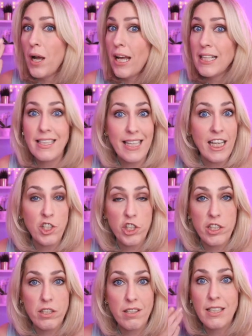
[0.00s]

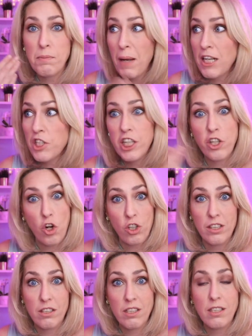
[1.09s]
stages, especially toddlers,